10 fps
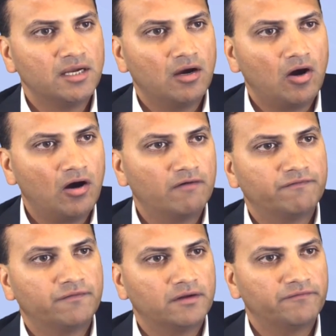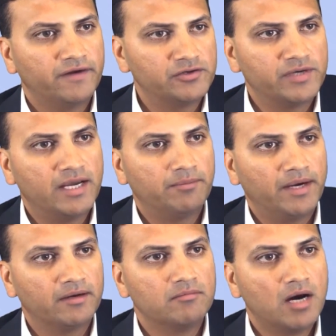of FedRAMP
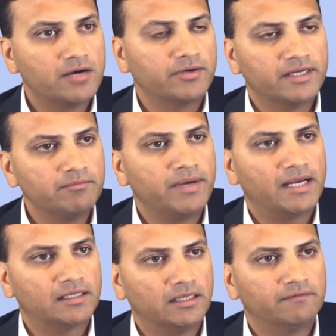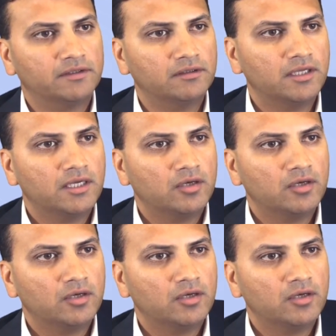at a moderate impact level,